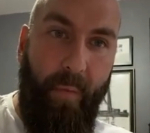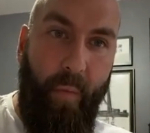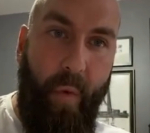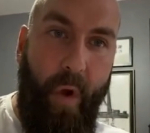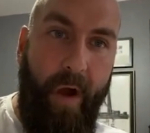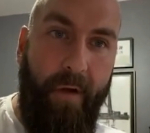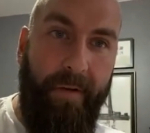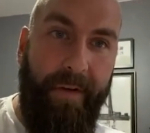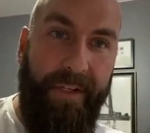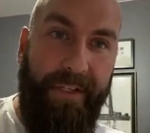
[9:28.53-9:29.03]

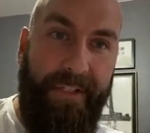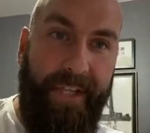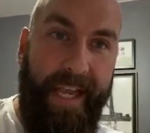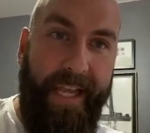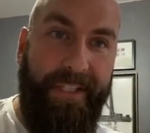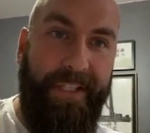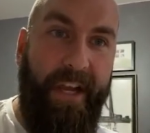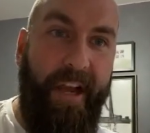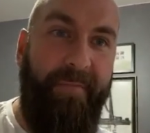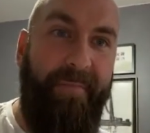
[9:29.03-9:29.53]
Warren
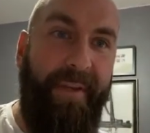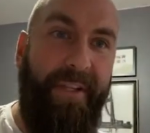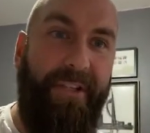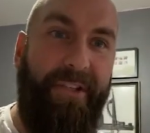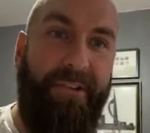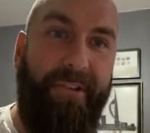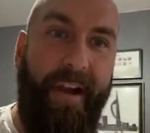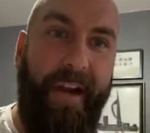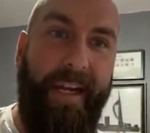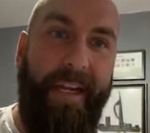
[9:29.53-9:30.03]
says, I've been
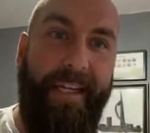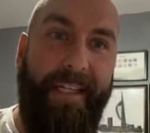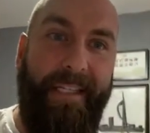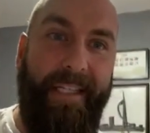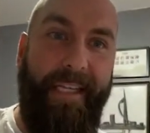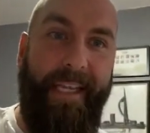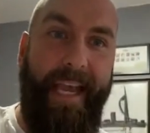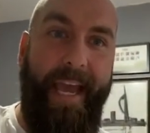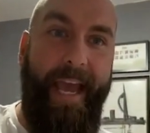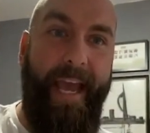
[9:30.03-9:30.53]
struggling
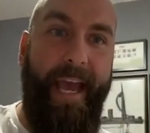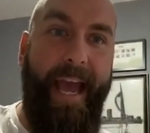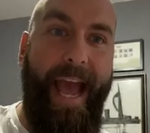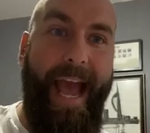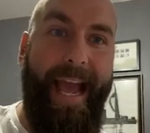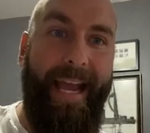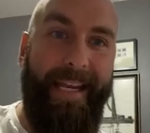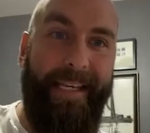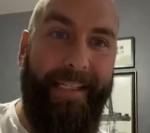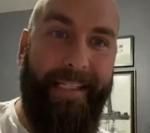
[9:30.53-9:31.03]
to get
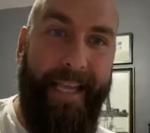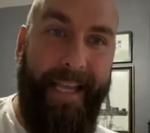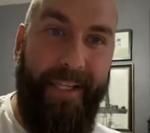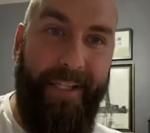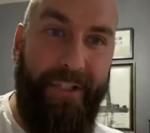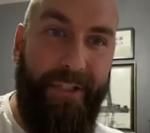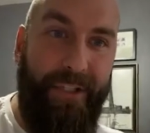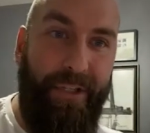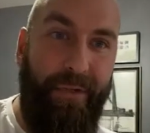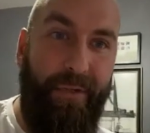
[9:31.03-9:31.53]

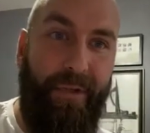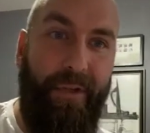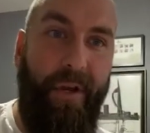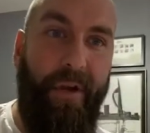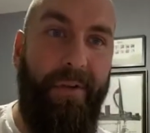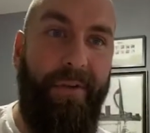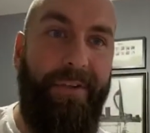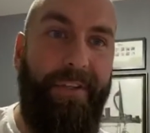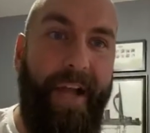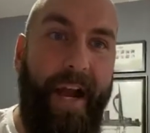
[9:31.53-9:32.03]
access to
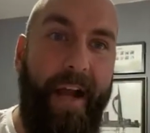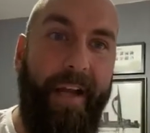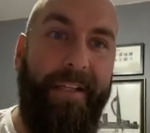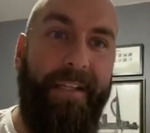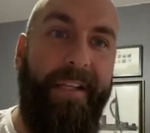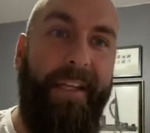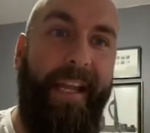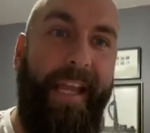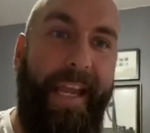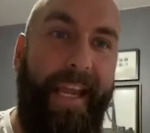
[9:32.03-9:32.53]

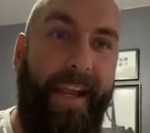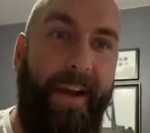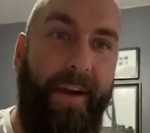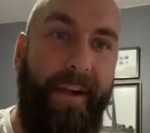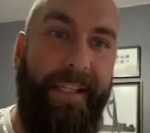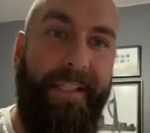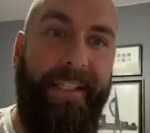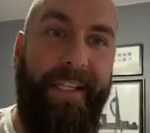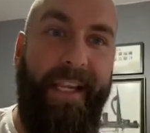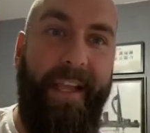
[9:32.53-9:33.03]
conduct an
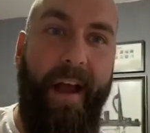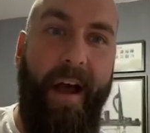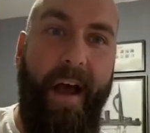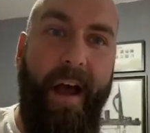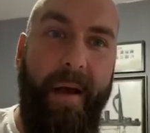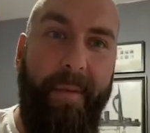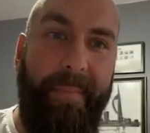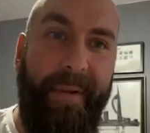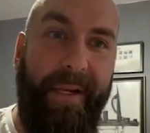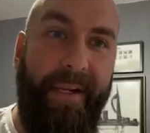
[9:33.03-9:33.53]

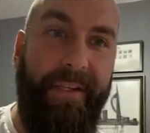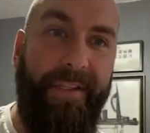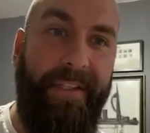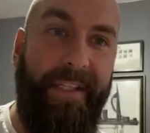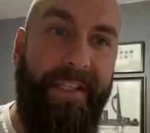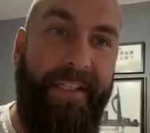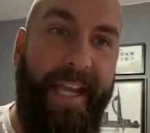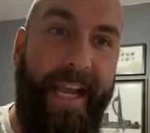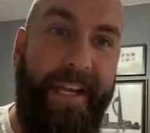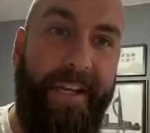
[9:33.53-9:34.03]
EICR because
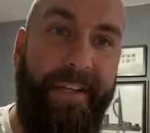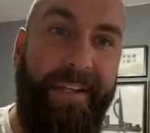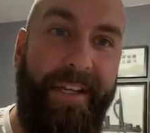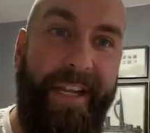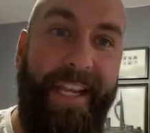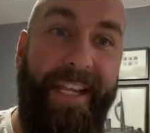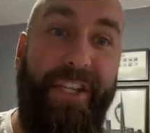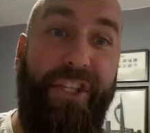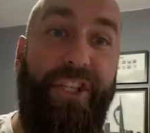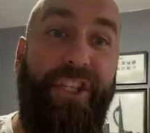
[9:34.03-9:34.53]
the tenant
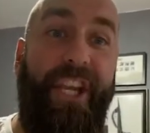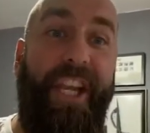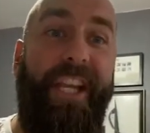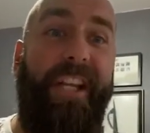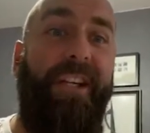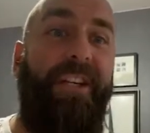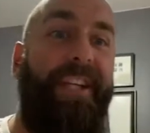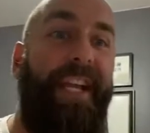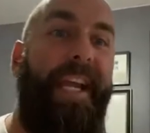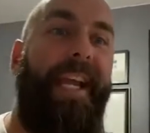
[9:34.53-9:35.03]
is
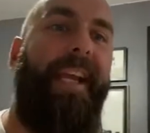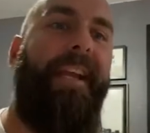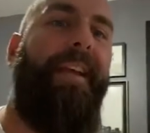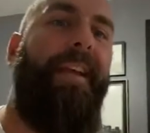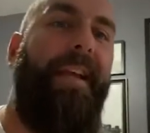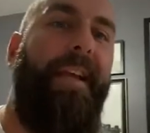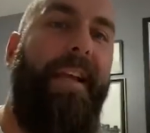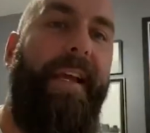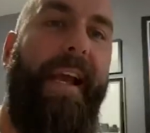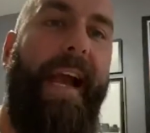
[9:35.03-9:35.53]
shielding
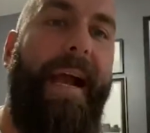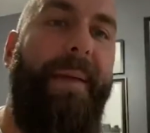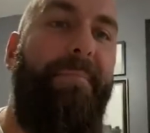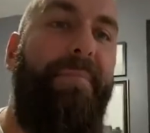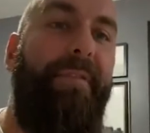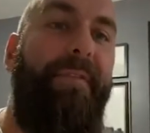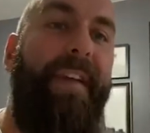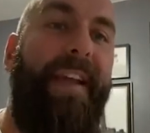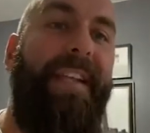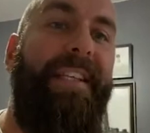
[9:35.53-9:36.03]
and
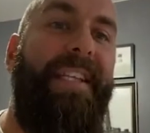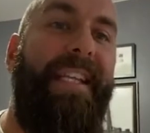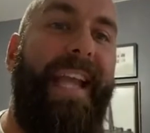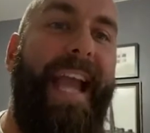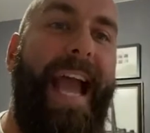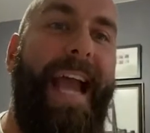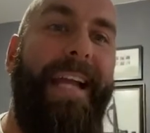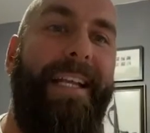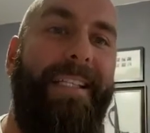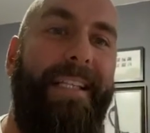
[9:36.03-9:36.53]
preventing
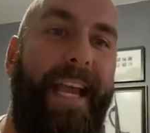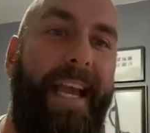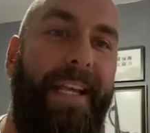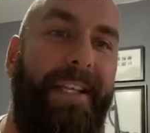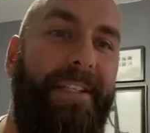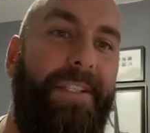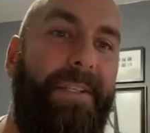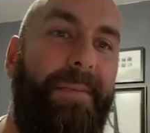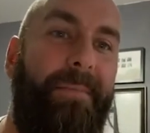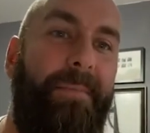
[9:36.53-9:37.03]

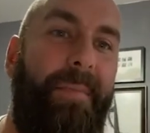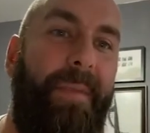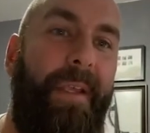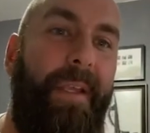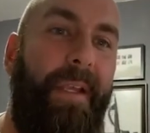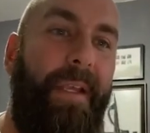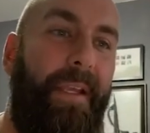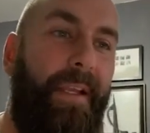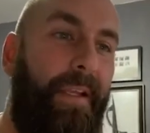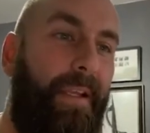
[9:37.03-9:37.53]
access.
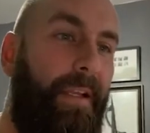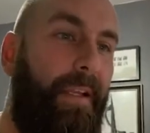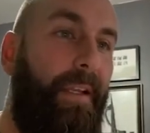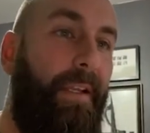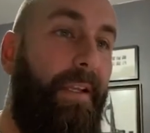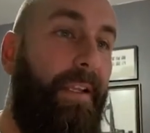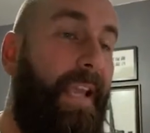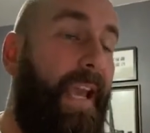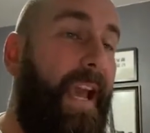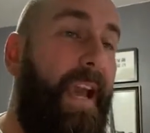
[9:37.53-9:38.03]

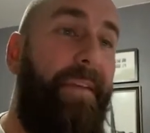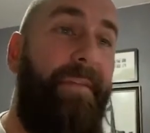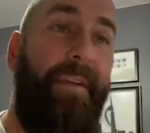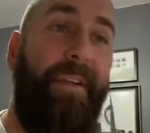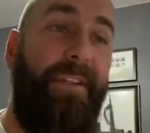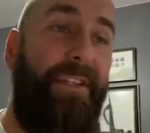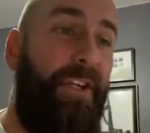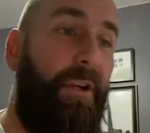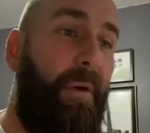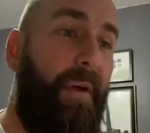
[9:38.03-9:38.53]
Yeah,
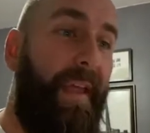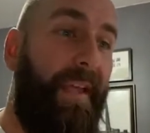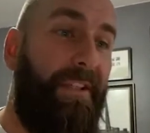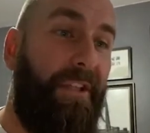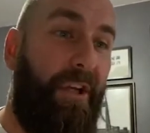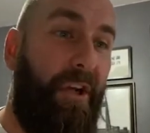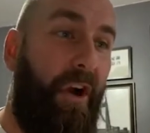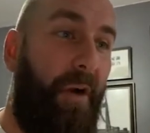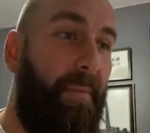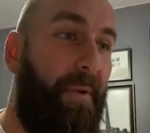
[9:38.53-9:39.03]
do you know what?
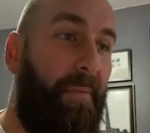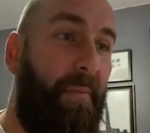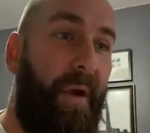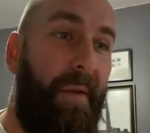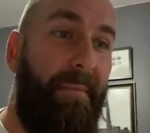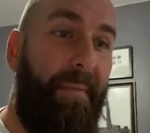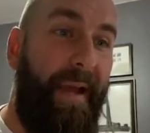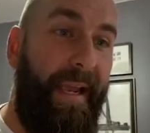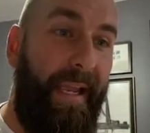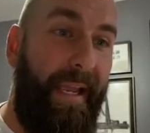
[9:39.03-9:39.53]
That's a common
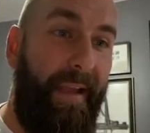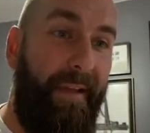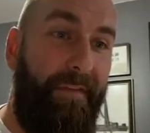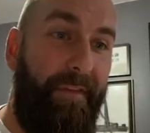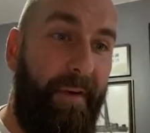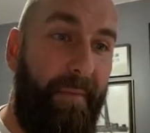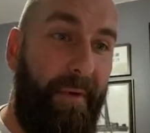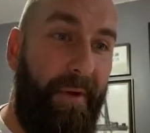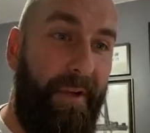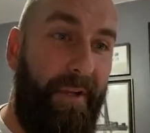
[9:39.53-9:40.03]
one, mate.
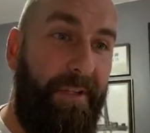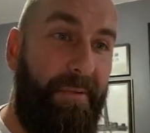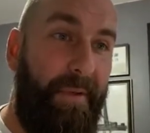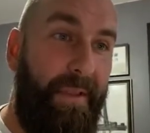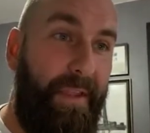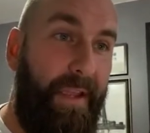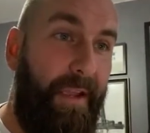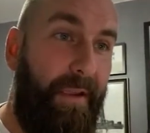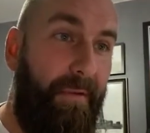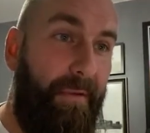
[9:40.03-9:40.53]
If I'm honest
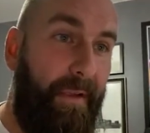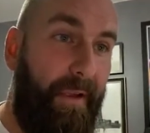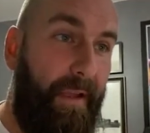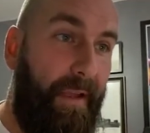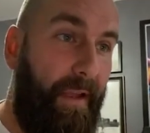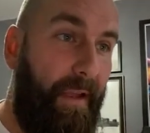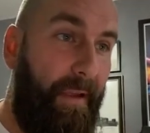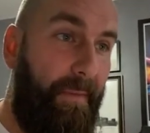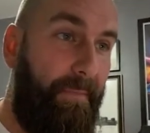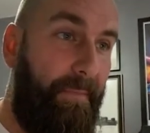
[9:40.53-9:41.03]
with you,
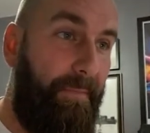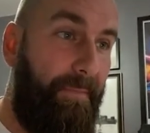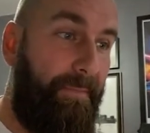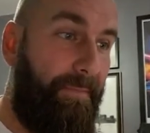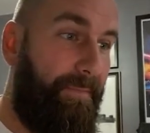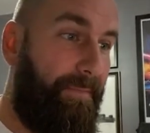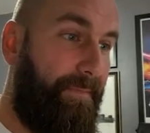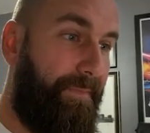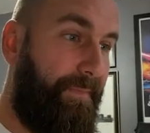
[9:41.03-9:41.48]
um,